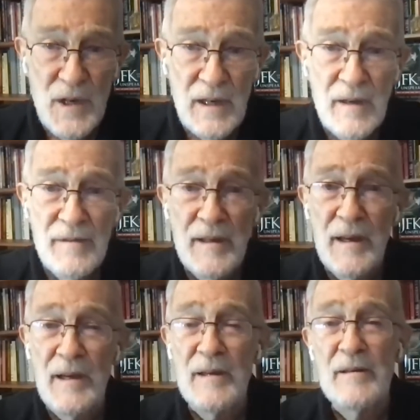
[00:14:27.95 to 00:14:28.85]

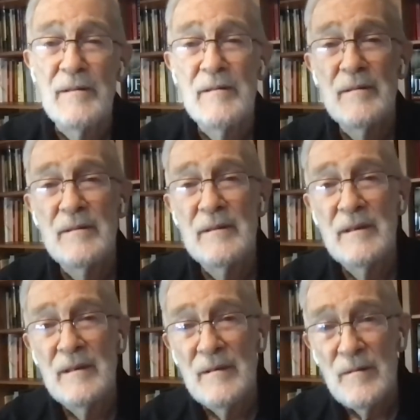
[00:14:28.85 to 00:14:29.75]
JFK,
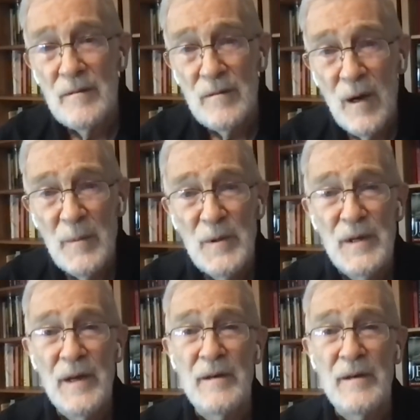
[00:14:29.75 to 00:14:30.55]
Robert